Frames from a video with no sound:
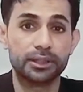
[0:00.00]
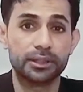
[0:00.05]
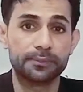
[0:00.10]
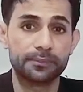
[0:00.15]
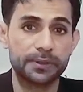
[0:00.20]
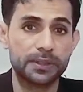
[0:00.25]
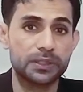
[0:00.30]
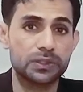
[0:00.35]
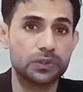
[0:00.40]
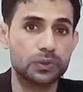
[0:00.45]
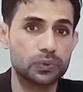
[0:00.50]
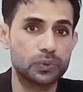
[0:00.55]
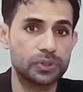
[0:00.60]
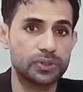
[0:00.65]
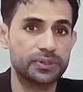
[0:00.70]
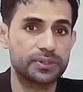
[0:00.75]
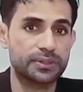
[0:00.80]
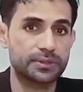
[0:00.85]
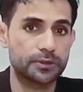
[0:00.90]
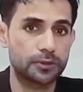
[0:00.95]
In the B2,
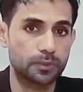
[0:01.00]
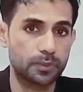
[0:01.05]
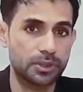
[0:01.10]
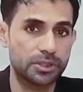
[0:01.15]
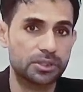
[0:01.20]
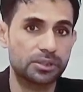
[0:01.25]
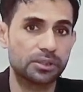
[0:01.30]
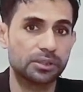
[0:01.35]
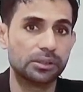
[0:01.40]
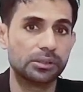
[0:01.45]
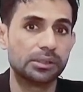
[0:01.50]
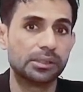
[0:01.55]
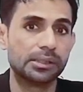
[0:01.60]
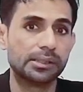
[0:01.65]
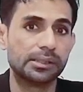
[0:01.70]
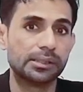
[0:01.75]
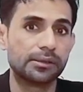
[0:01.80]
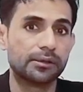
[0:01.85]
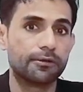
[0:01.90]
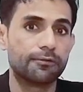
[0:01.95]
it's especially
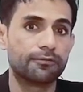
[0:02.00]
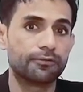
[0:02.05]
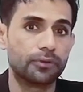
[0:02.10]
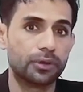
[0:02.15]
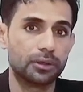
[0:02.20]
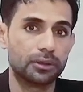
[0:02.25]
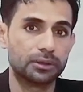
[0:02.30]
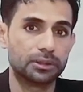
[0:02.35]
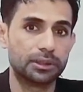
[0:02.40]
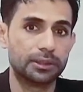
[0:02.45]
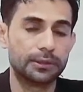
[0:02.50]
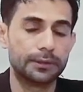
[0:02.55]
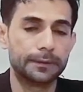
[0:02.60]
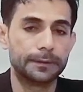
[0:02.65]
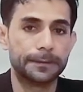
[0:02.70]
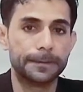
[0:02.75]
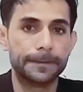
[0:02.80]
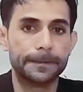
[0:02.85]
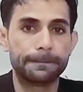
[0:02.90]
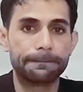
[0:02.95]
for
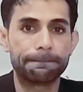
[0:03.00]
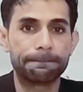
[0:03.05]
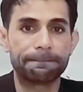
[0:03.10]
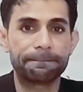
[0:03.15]
the